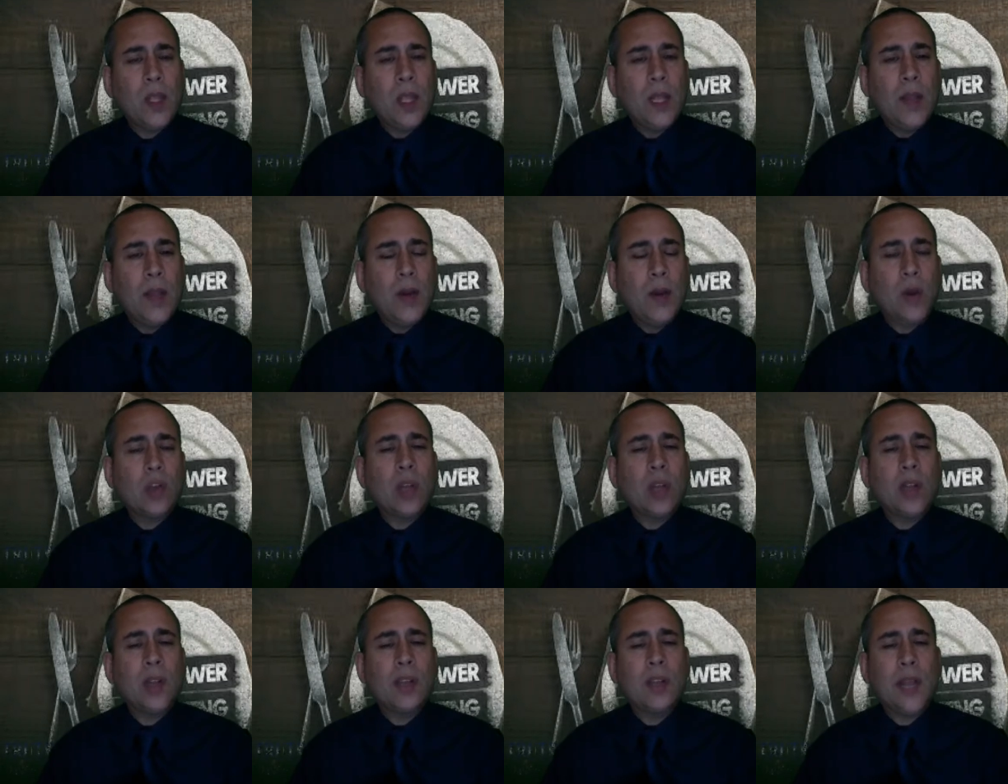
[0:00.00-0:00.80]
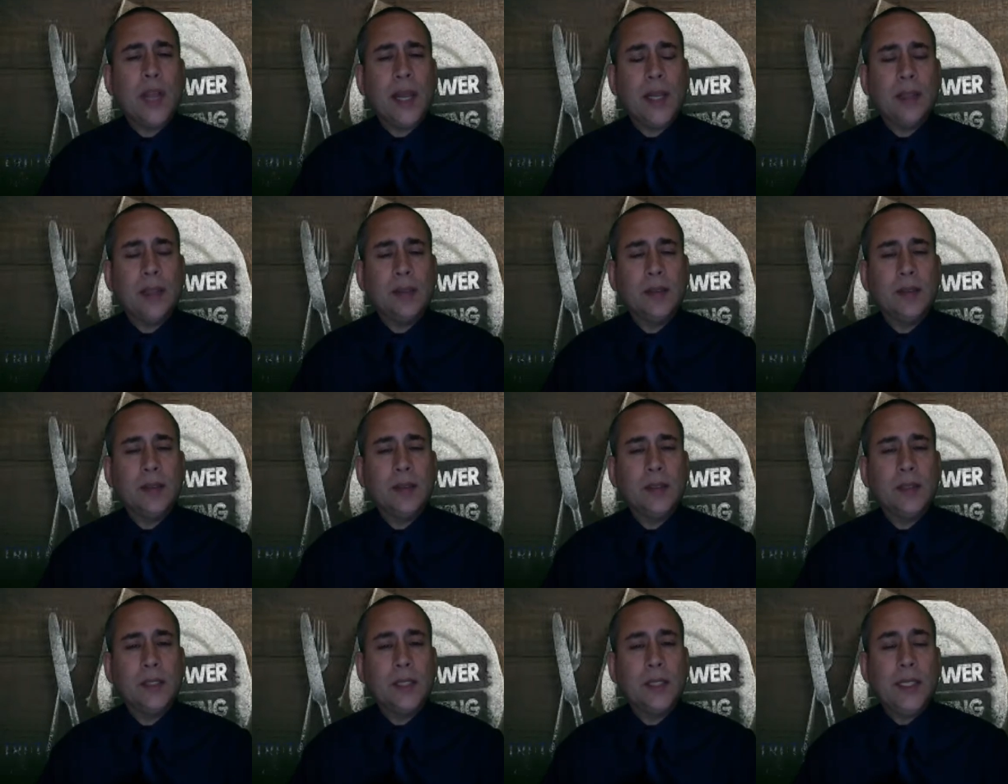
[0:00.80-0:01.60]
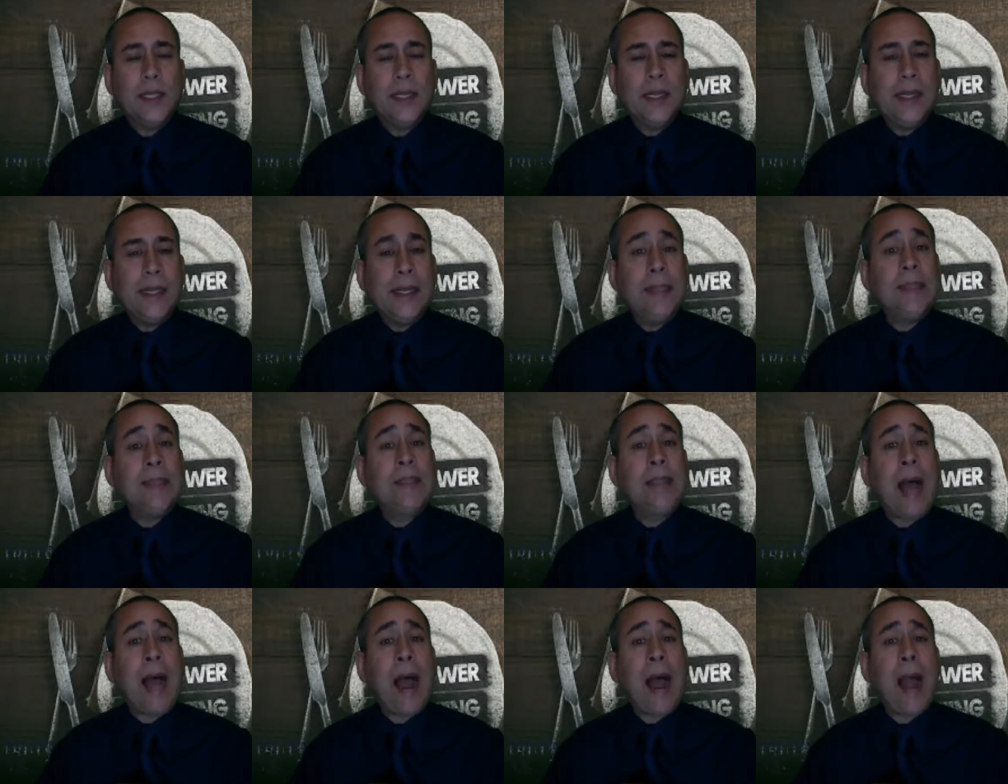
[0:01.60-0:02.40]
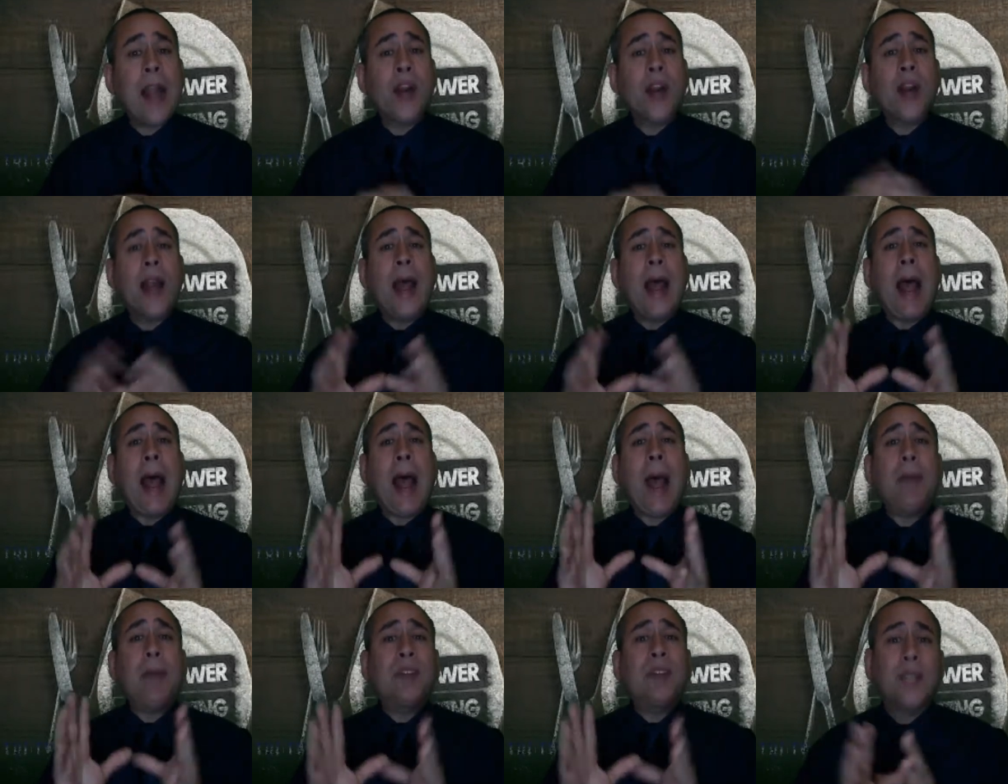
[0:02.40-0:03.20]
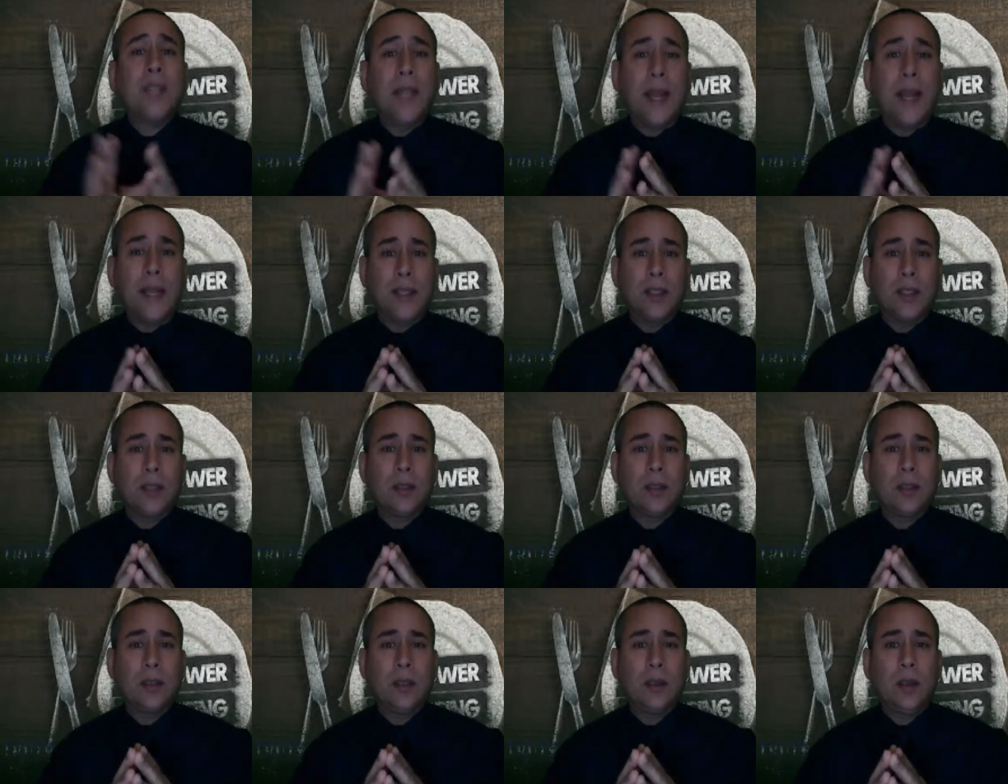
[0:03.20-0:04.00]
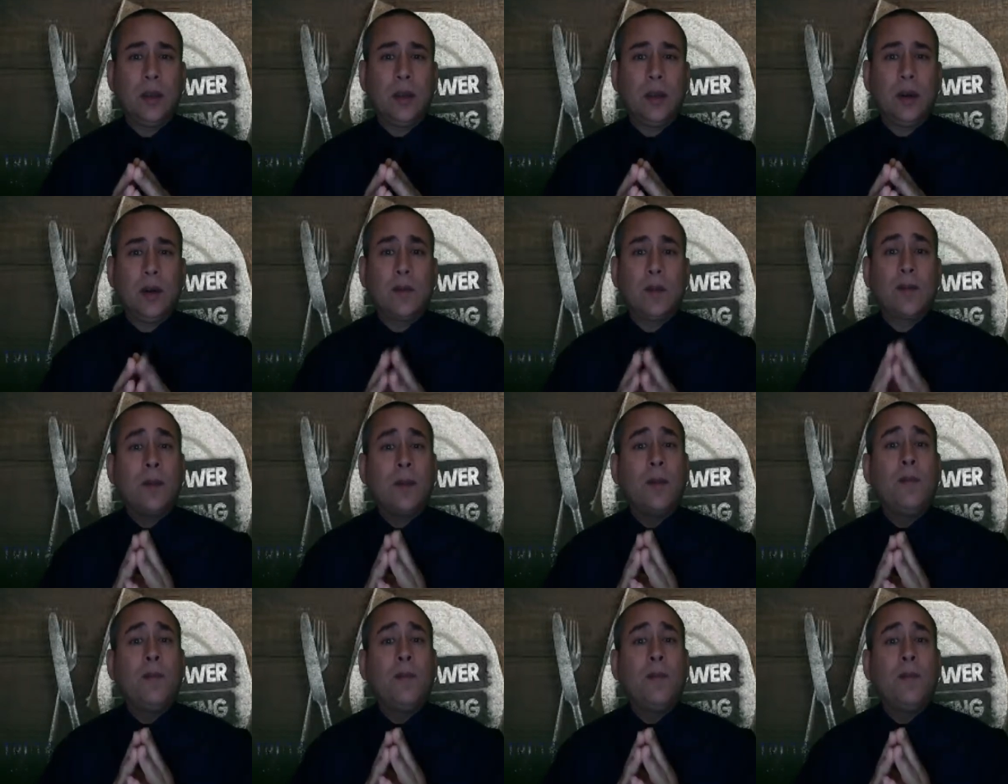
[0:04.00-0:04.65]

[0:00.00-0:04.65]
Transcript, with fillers: Goes on to say, entire abstinence from